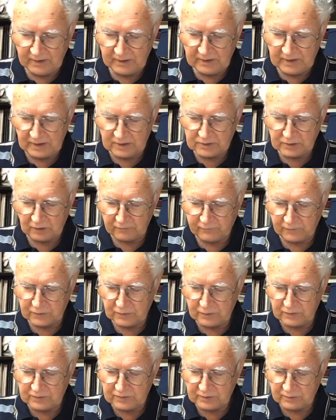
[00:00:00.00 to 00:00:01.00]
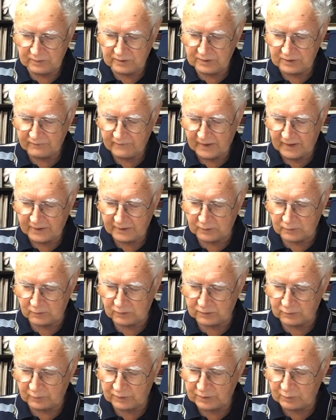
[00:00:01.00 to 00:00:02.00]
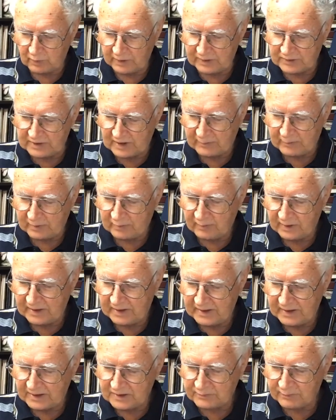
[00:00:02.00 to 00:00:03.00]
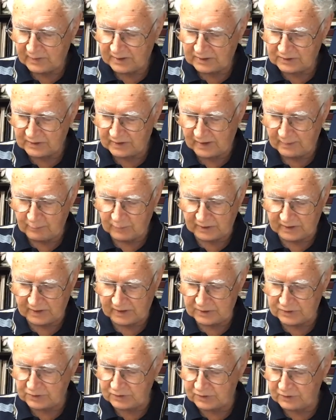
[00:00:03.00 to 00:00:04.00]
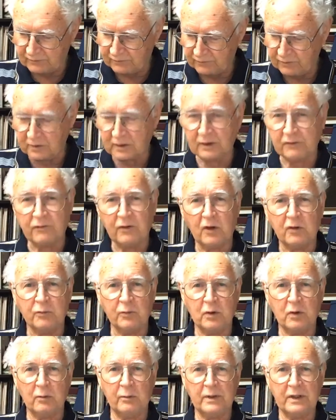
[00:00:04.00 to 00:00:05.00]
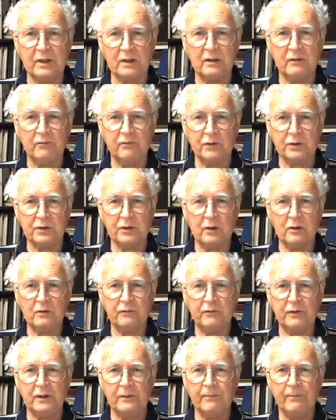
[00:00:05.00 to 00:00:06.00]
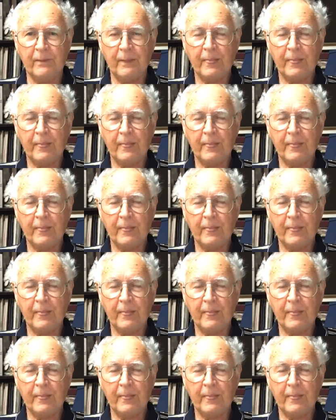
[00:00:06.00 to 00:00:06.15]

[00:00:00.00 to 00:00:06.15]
kicks off a new series of articles which will examine many aspects and applications of 35mm photography.